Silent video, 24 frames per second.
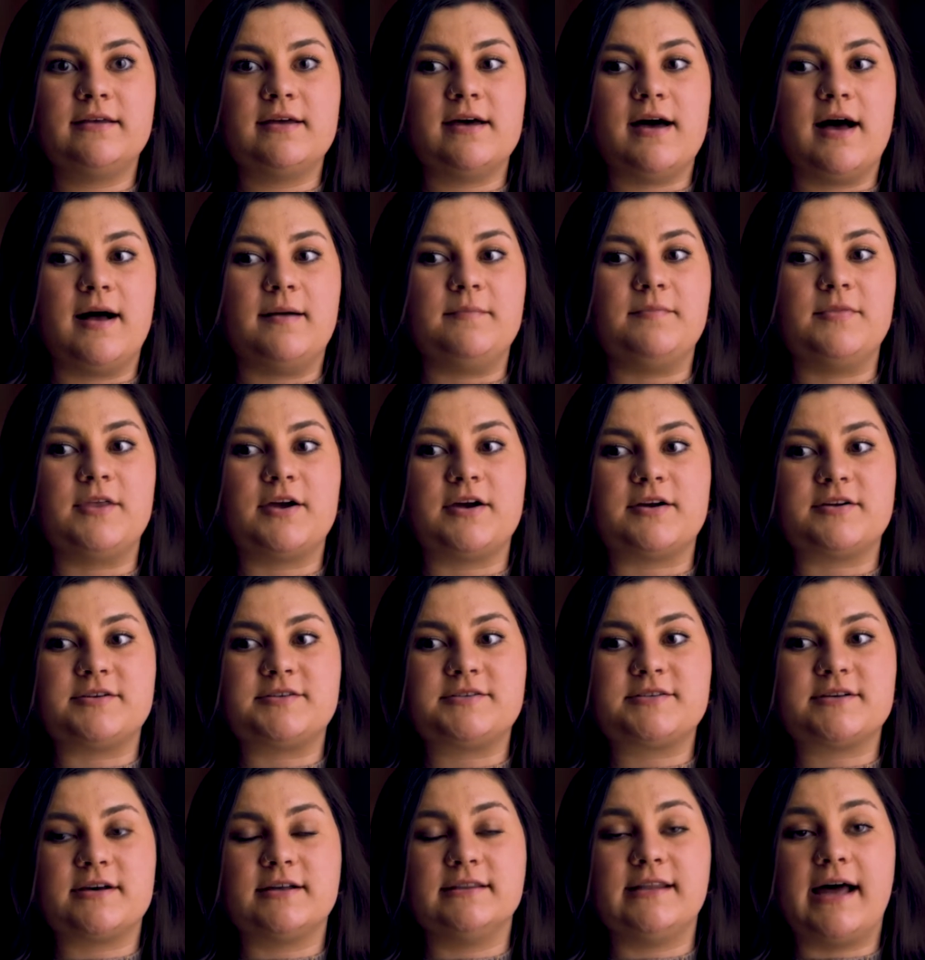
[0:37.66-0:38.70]
Um,
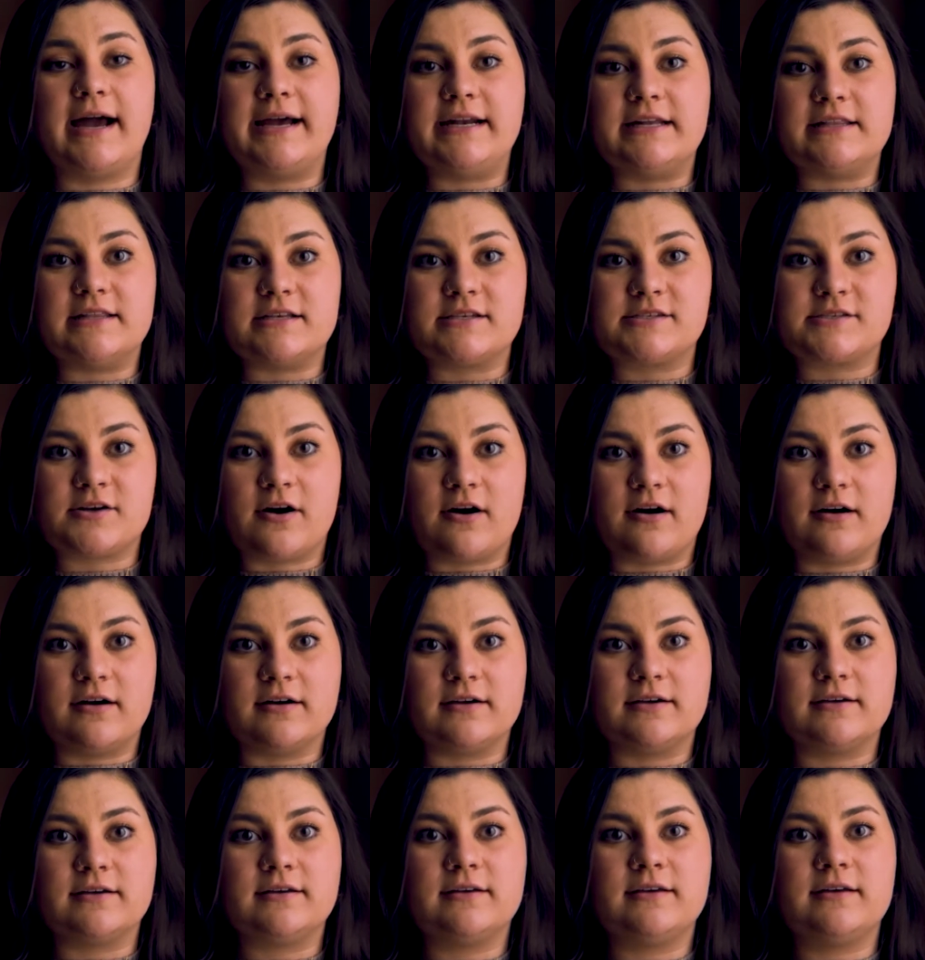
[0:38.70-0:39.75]
there's a line in the
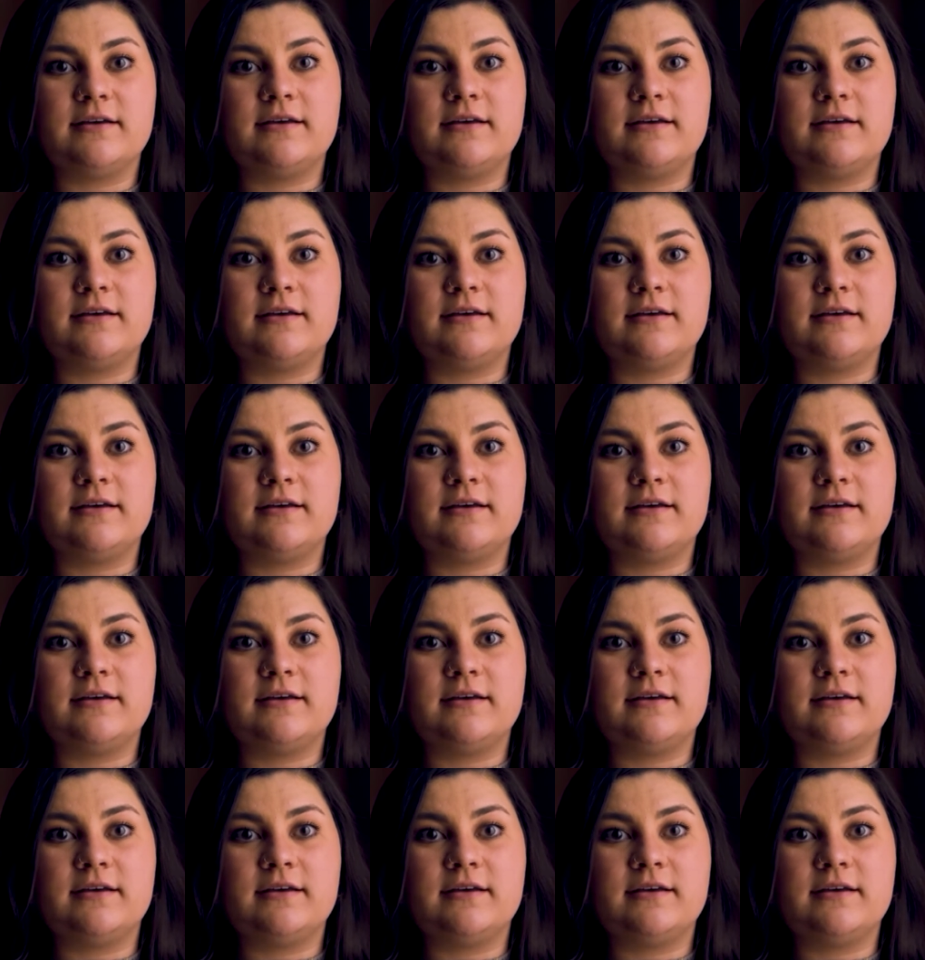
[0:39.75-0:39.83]
song,